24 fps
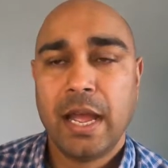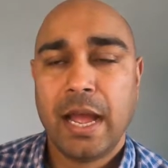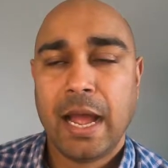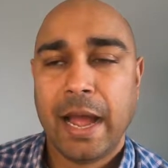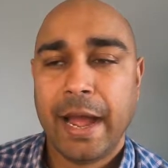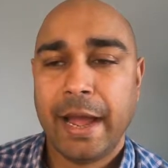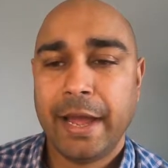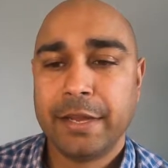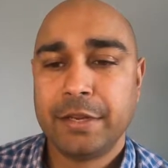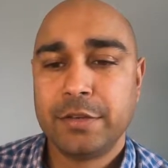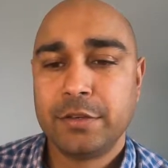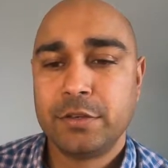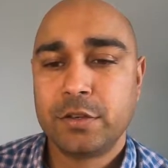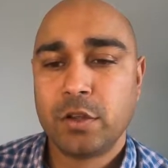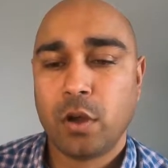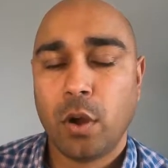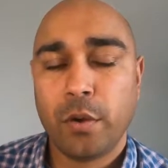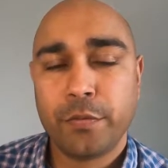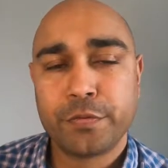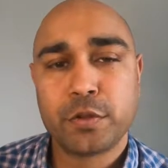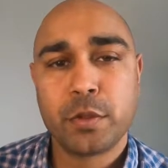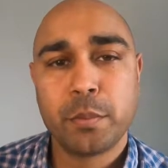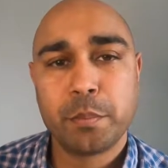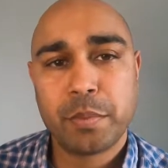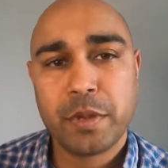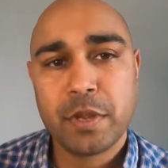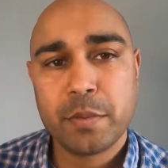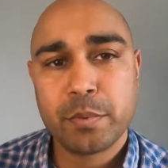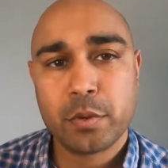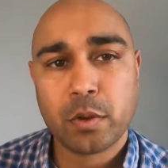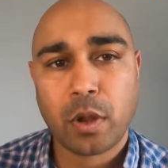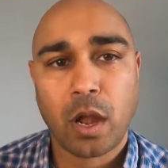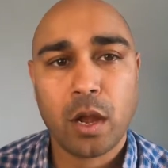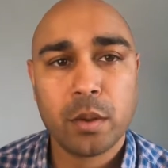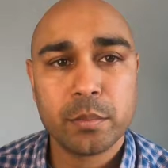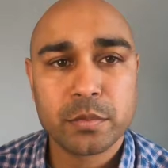And often people
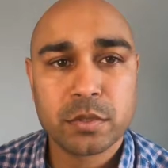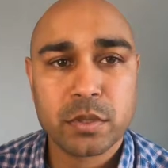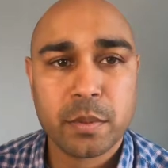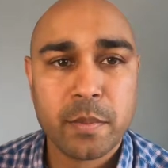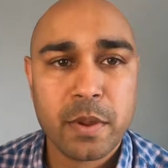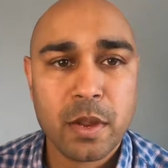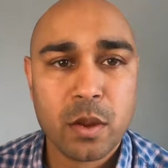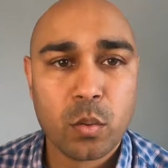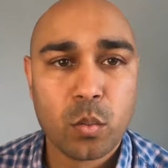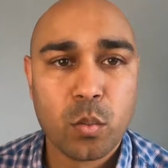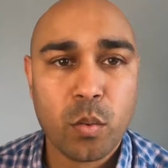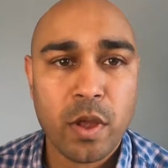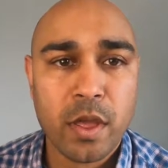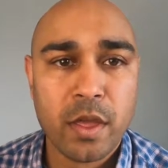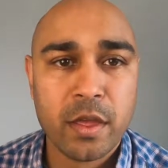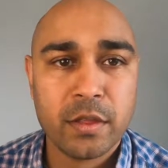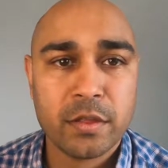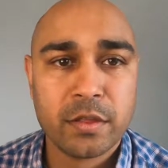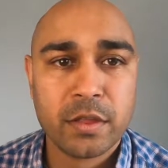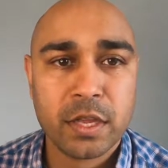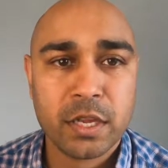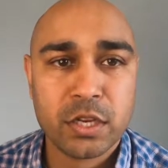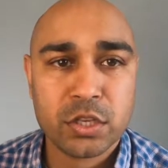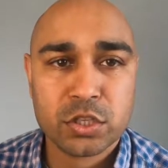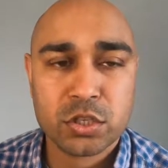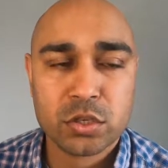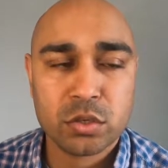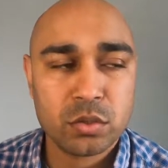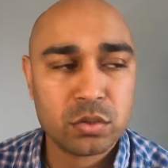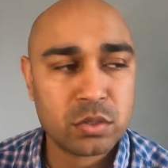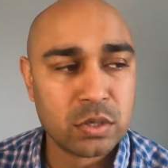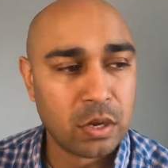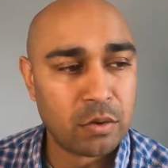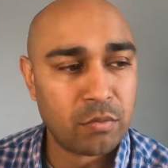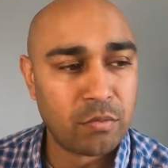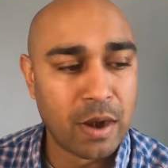come to me with
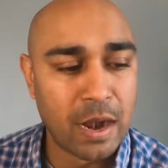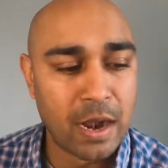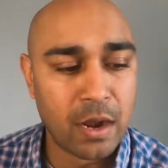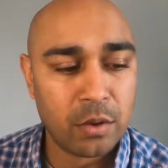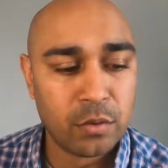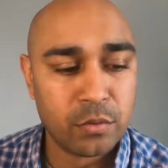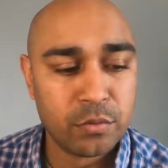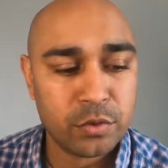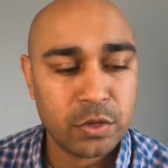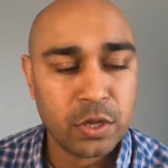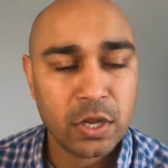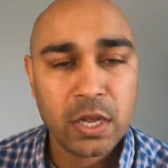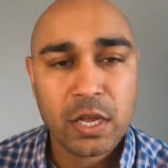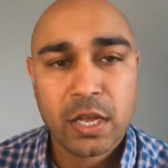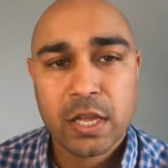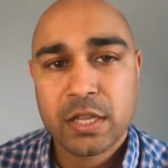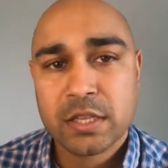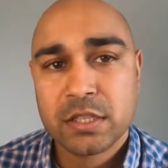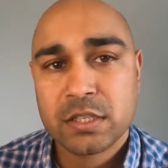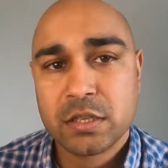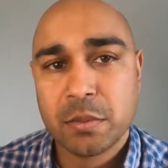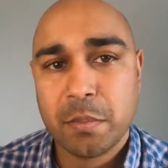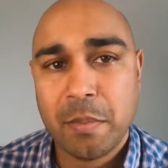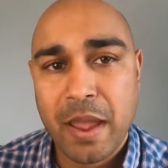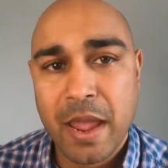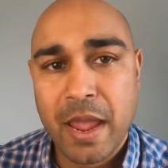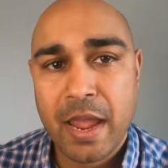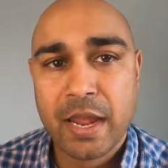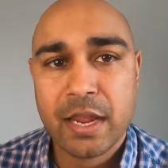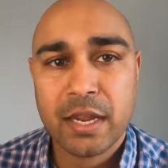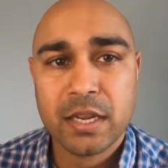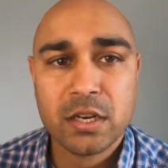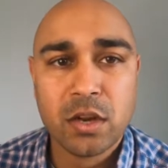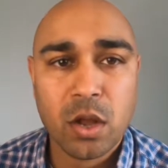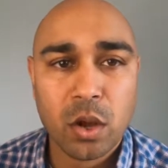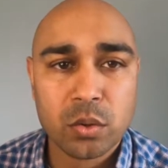issues around
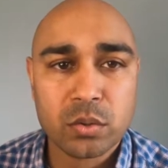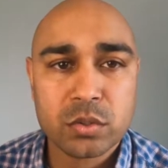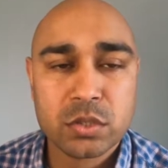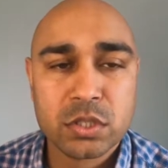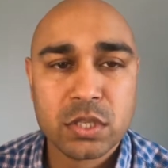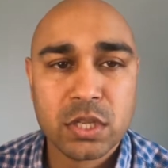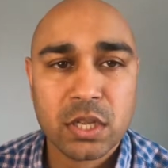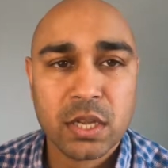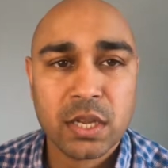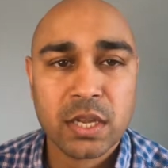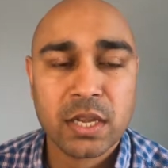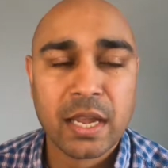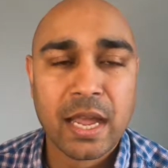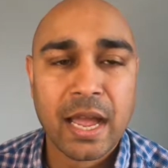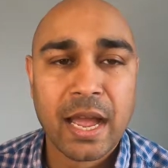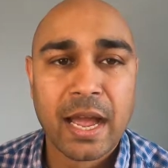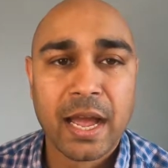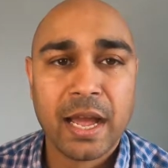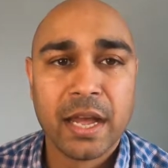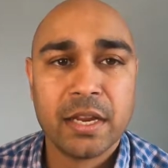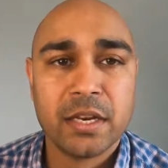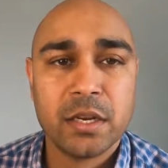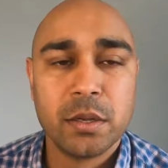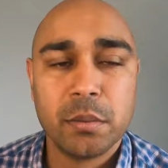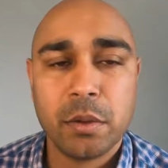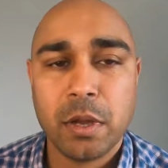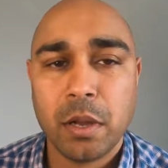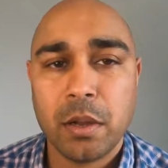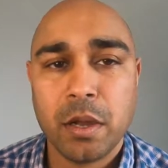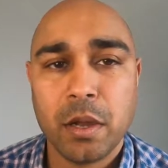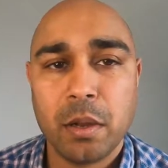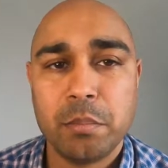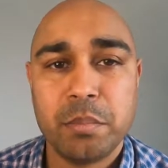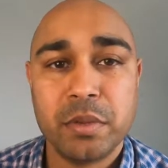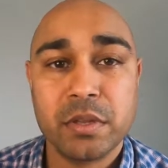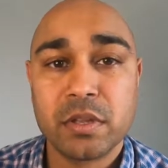domain hosting and
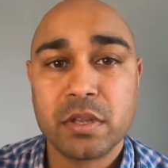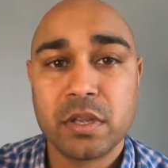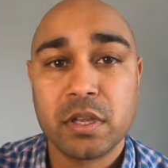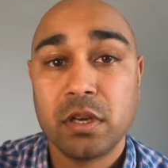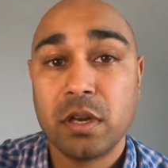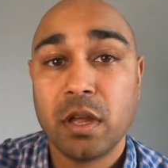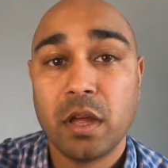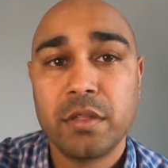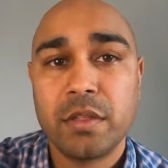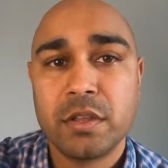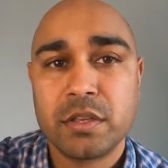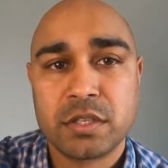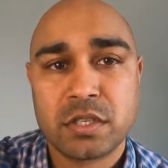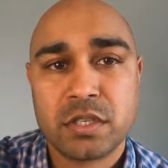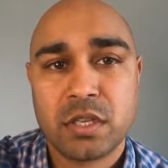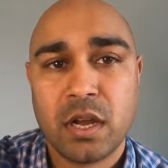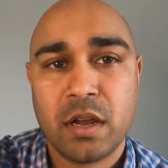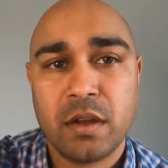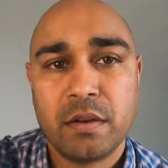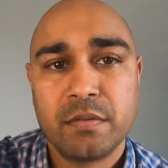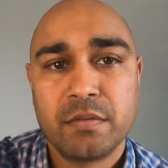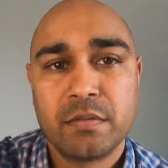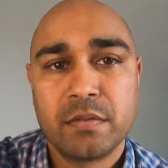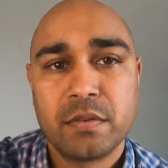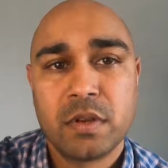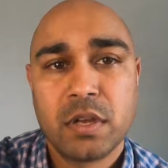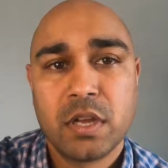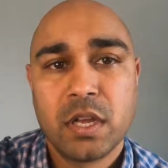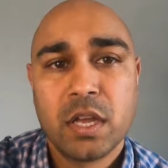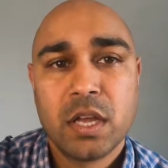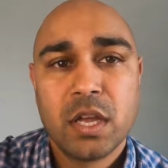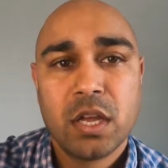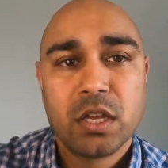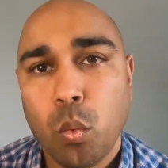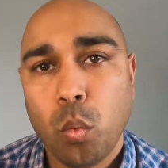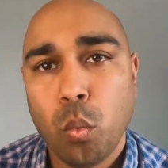a billion other stuff.
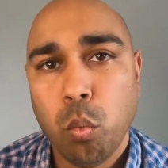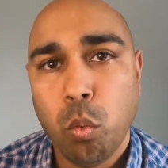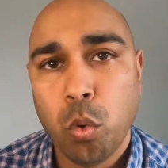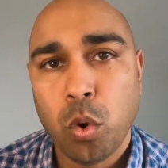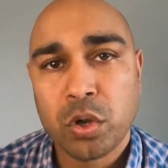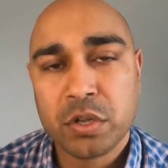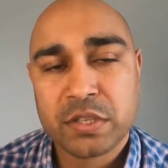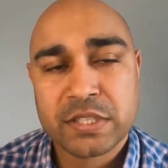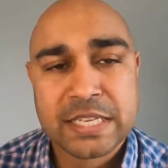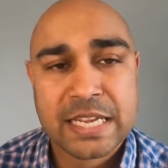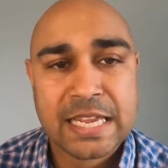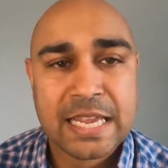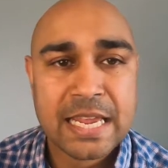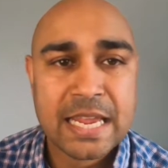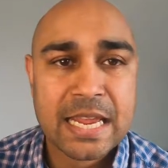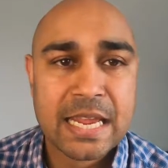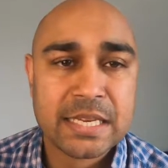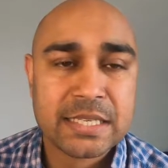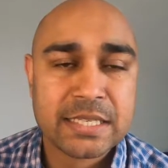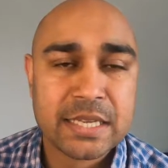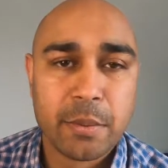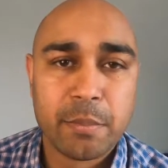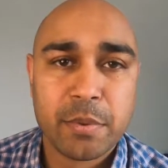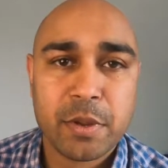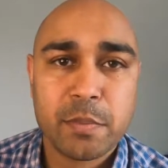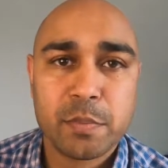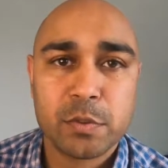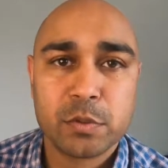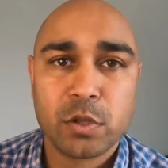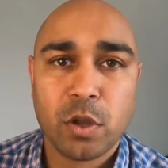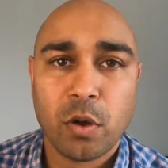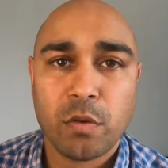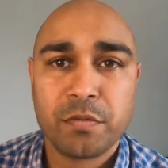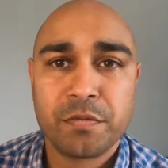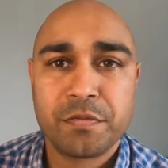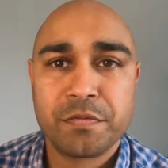What's key is that people
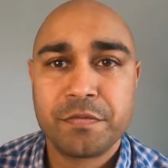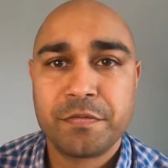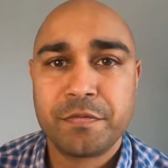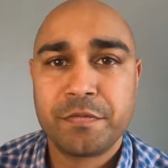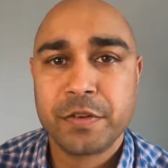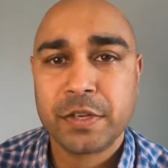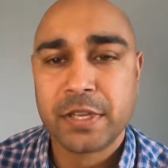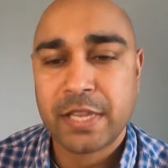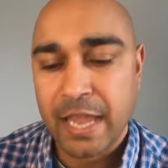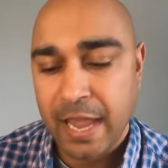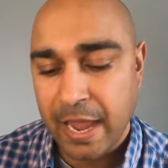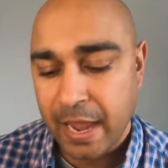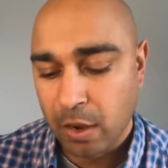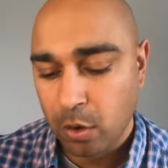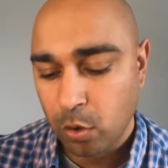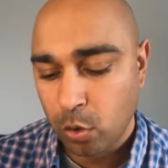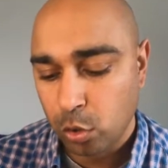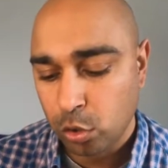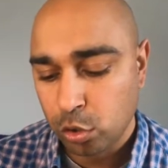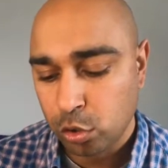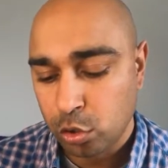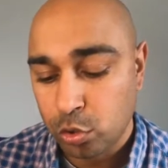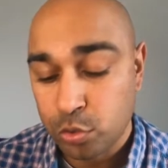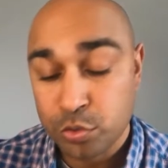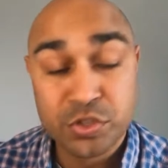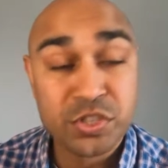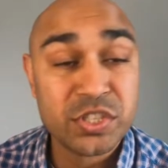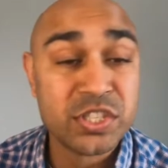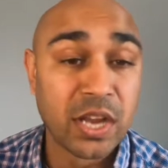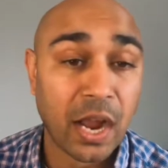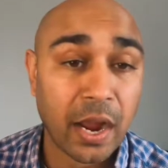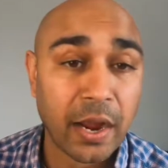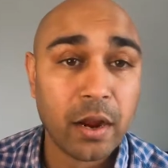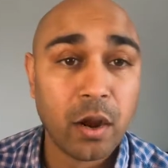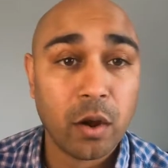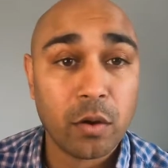don't forget or lose
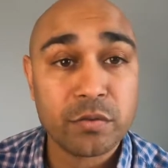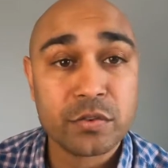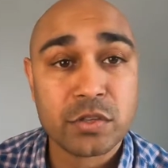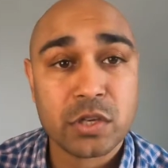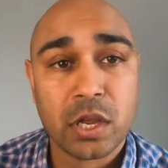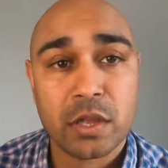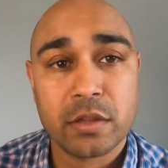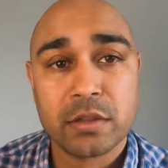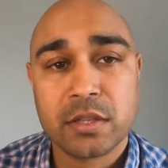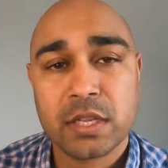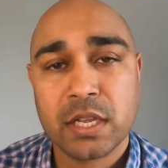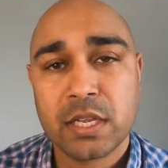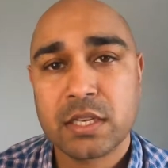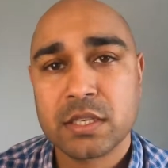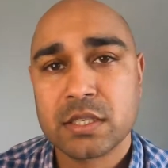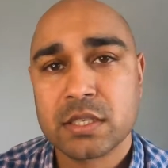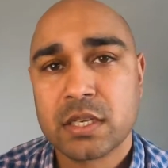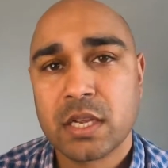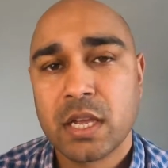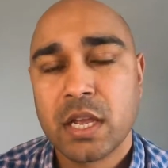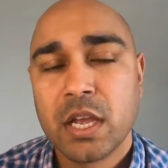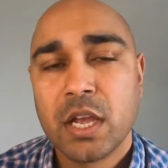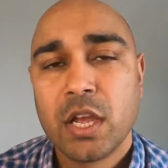sight of certain things.